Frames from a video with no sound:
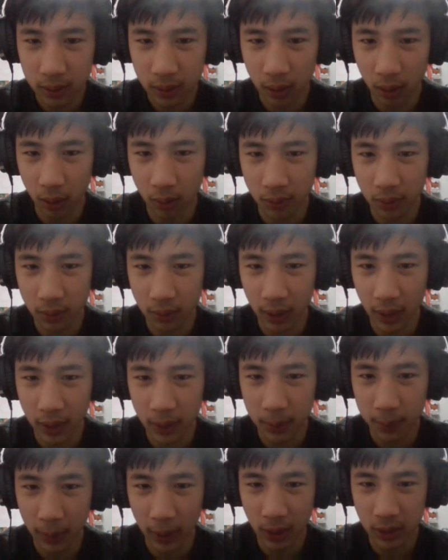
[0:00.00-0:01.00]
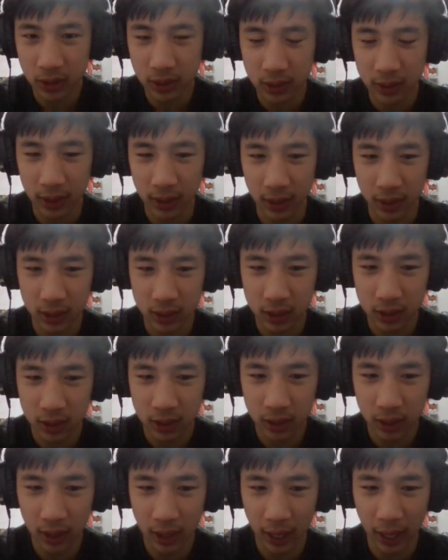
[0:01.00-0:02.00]
override mouse clicked.
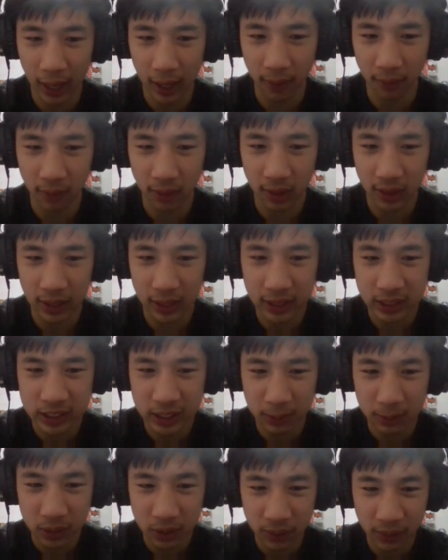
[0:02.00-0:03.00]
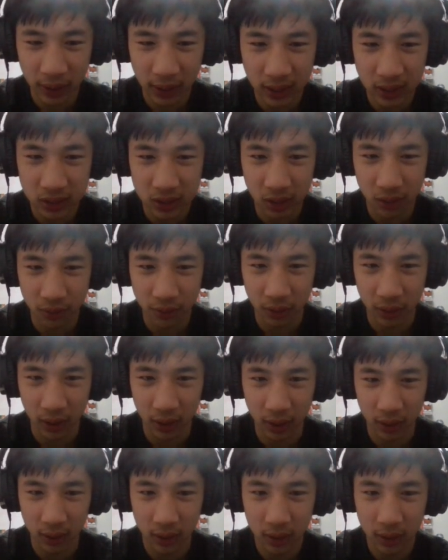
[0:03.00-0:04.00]
Everything seems fine so
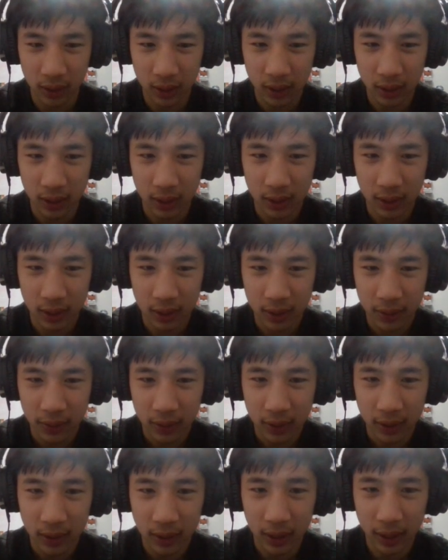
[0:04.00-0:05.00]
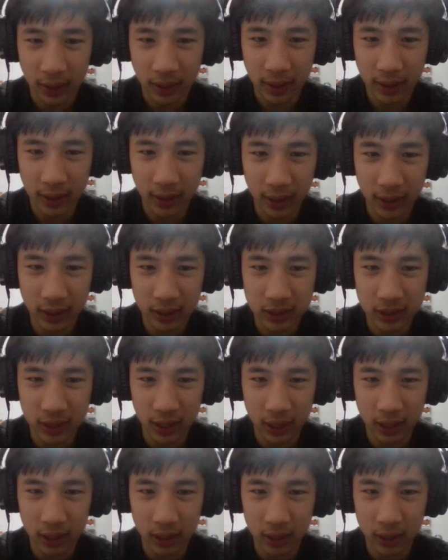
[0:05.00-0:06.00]
far. And then I
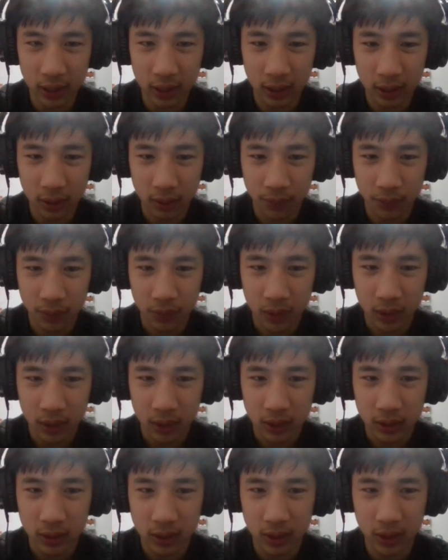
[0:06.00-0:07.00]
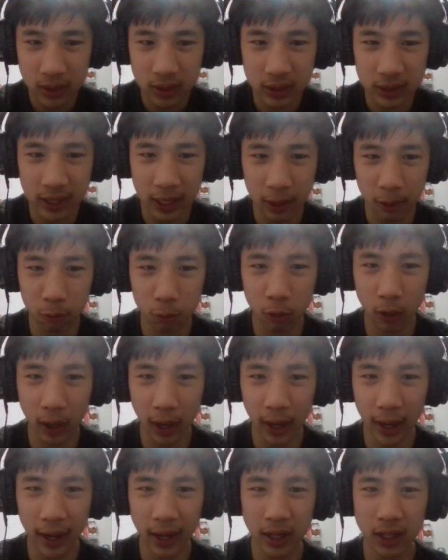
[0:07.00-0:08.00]
decided to just say
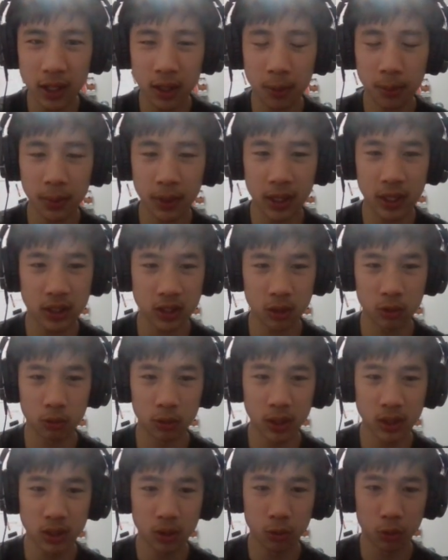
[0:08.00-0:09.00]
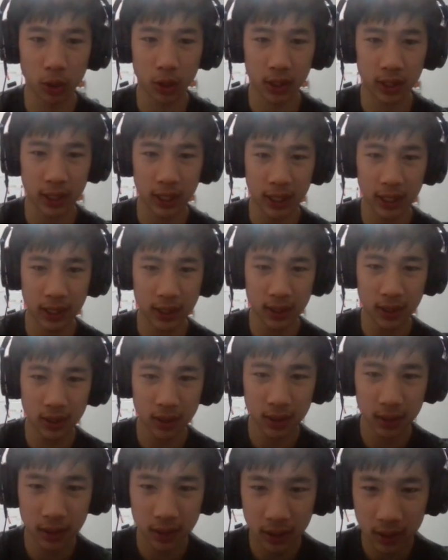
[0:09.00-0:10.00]
why, because it wasn't working
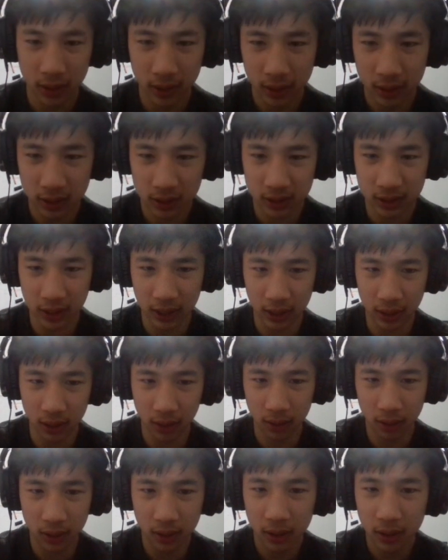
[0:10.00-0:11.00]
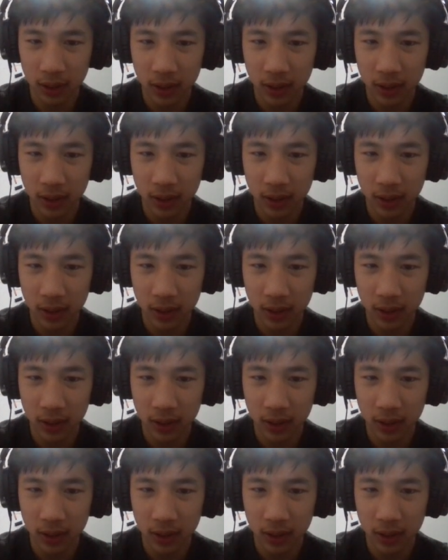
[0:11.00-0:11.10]
still.